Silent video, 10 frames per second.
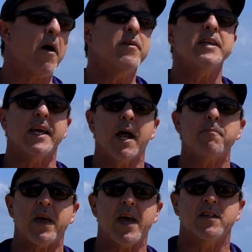boat, get
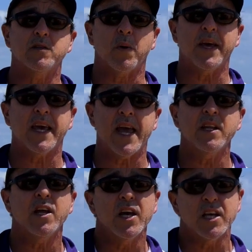up there this
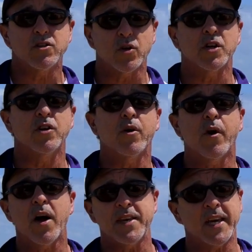weekend. It's looking all
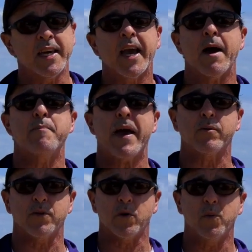right. You can come
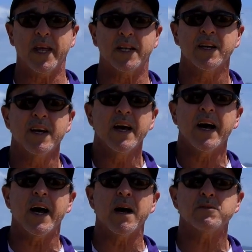back with the win.
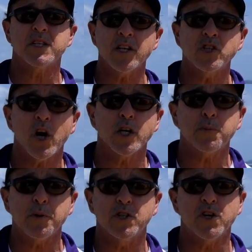
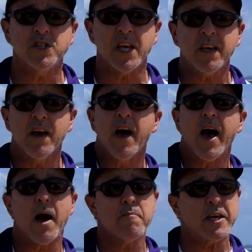Sunshine's producing
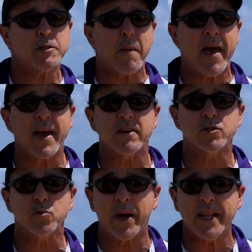a mixed bag of
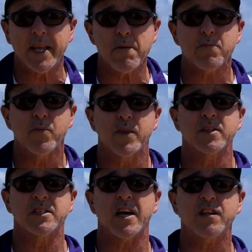sweet lip,
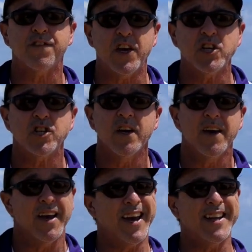tusk fish,
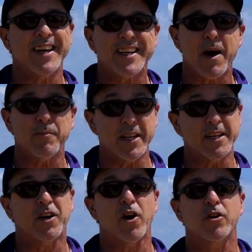and a couple of
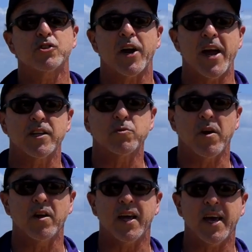little coral trout as
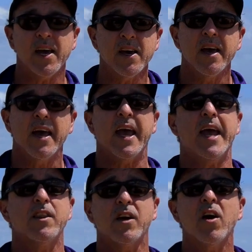well there.
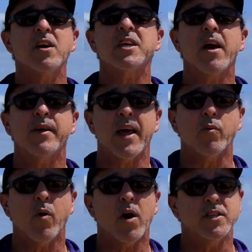And the guys going
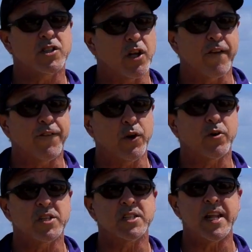out wide, still a few good